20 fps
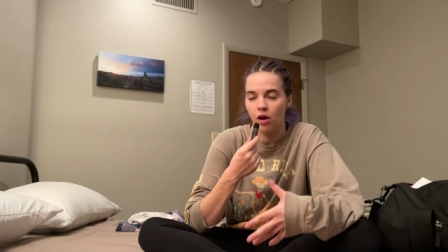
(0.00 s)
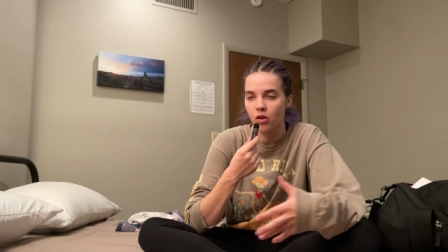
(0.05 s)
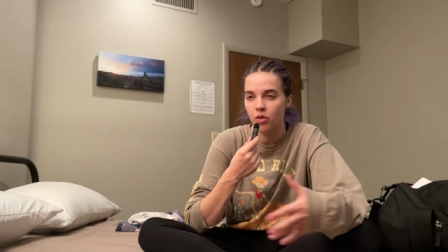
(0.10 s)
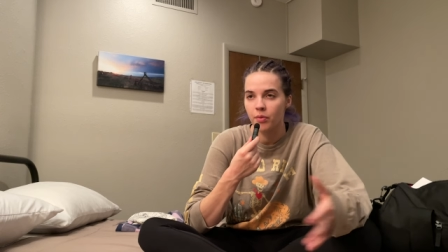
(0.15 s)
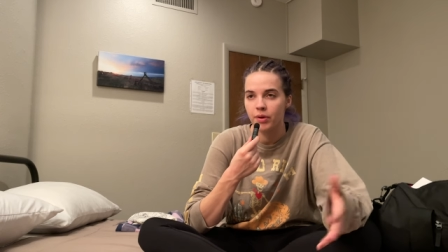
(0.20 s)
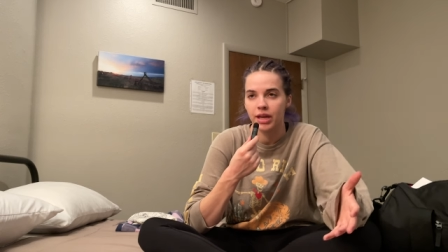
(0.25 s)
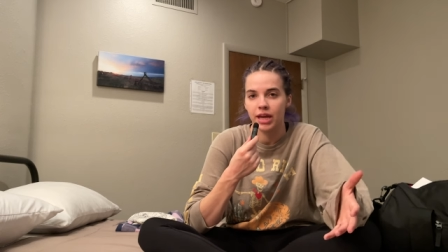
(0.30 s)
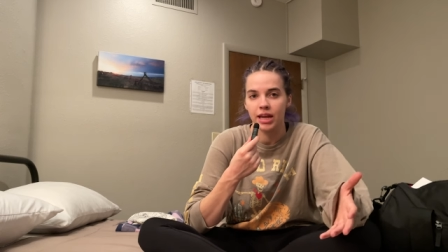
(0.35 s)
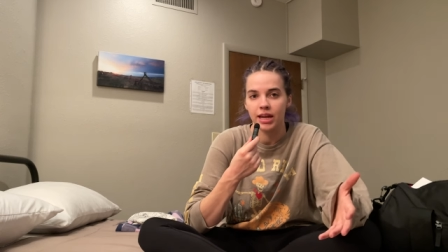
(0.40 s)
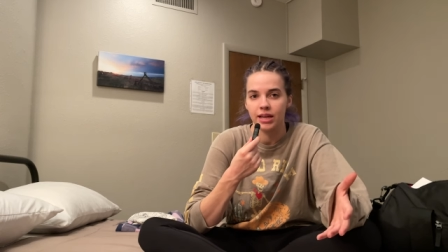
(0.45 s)
all the
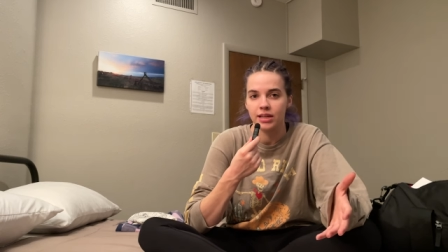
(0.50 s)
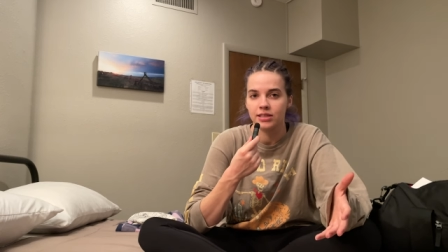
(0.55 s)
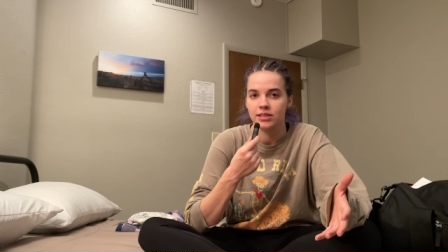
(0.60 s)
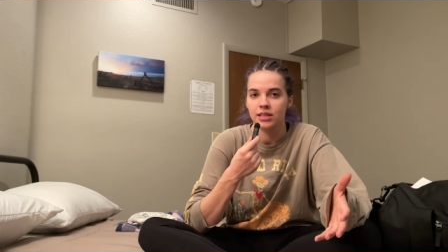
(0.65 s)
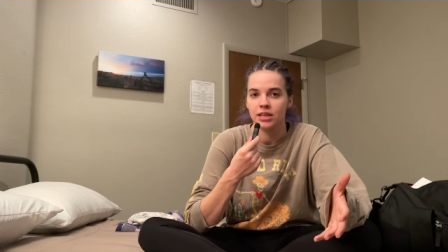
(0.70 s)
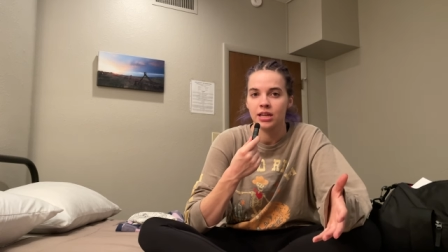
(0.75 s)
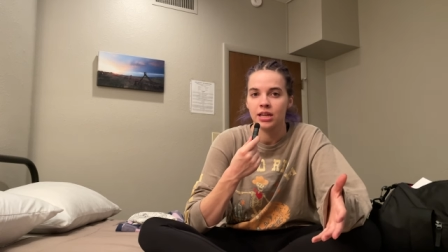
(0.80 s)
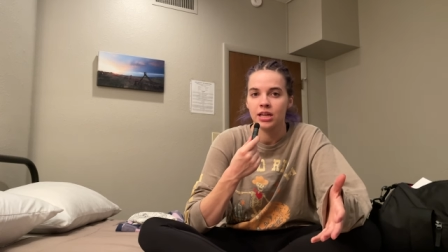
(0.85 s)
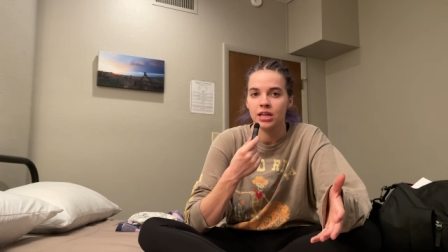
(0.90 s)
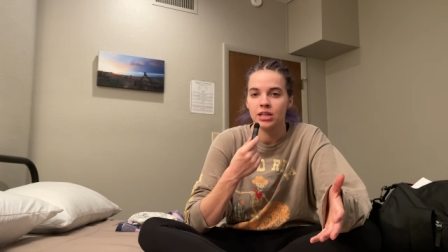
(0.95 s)
mechanics
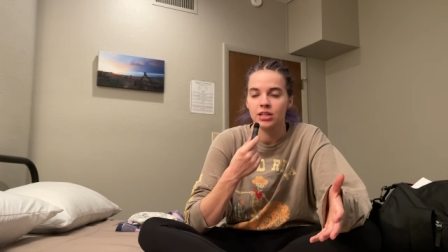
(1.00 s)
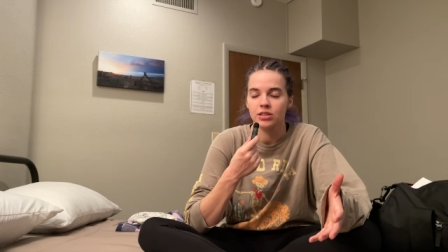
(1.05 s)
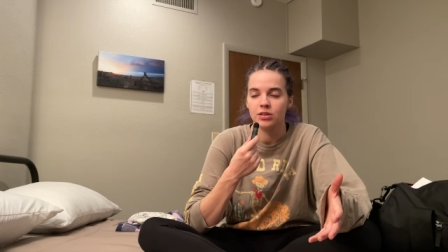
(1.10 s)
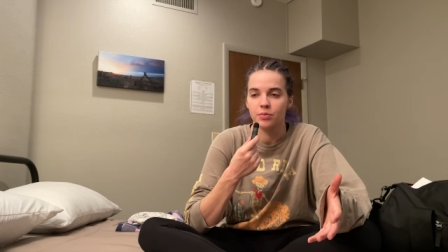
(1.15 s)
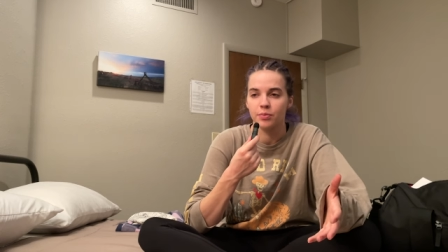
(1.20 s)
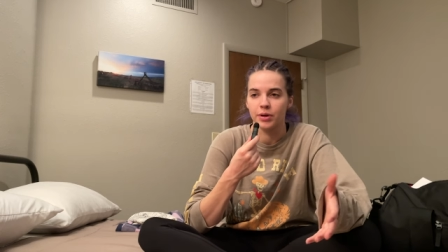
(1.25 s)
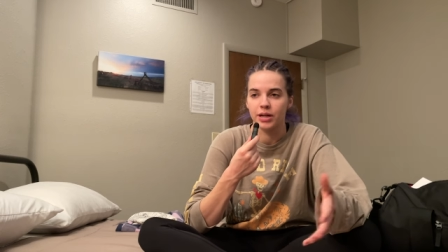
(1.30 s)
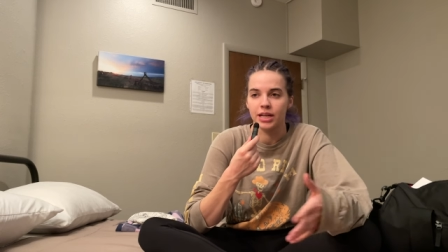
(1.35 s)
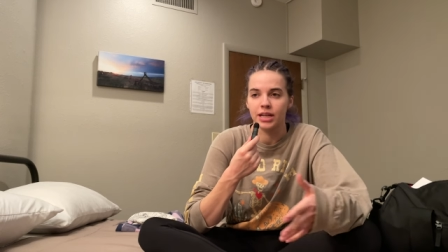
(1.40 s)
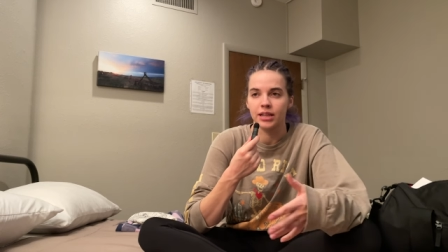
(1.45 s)

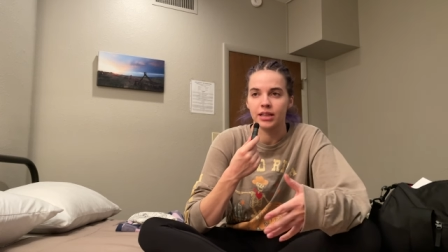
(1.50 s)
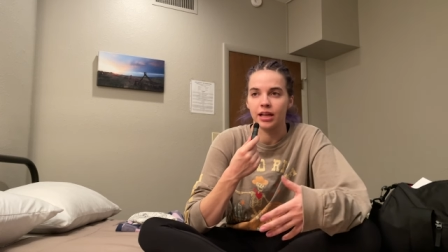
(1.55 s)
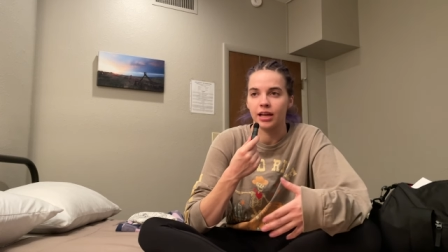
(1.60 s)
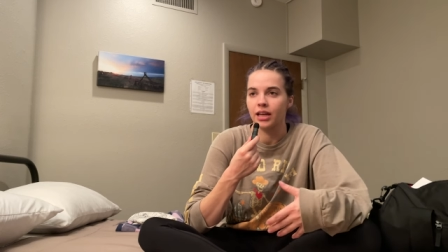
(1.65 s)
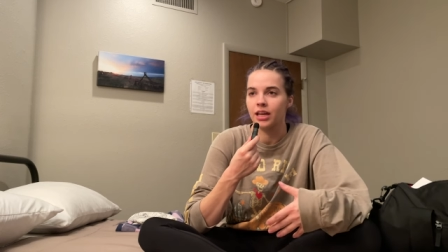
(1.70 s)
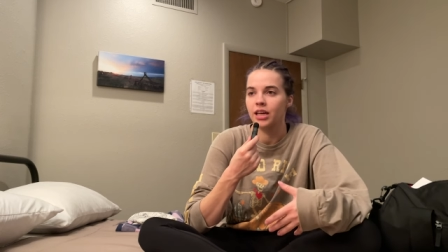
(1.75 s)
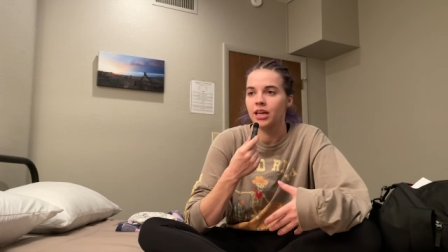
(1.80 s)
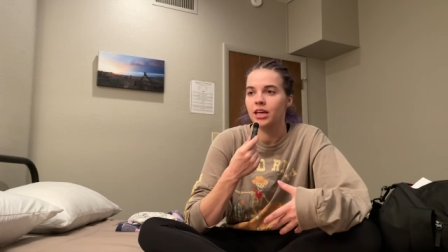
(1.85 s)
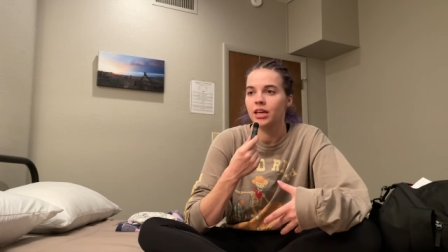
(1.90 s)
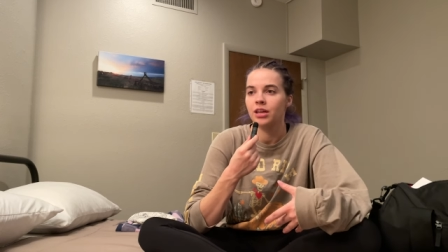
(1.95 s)
to break
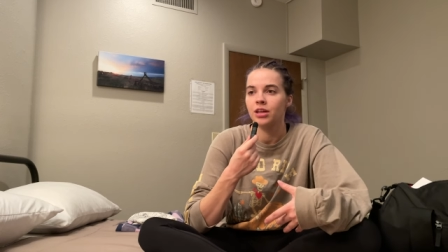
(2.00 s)
like